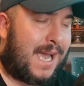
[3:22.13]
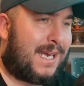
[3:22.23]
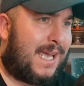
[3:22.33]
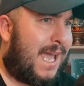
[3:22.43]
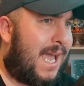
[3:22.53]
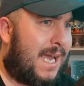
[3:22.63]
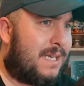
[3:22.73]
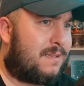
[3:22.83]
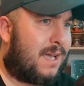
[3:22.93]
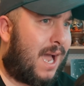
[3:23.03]
And he
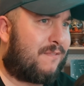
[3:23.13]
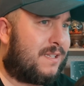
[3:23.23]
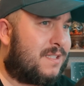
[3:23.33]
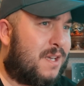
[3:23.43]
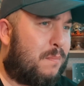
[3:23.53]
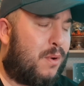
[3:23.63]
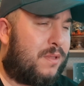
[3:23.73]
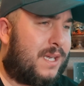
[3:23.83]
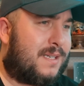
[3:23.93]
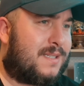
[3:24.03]
hated having to put
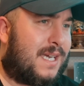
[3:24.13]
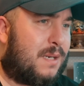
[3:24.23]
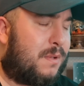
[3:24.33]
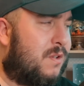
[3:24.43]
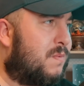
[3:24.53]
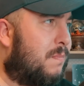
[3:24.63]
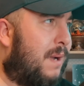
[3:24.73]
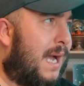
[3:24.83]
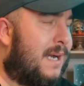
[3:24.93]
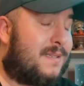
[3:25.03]
things in amusement
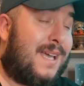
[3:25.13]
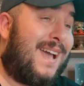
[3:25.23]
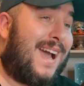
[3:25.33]
parks,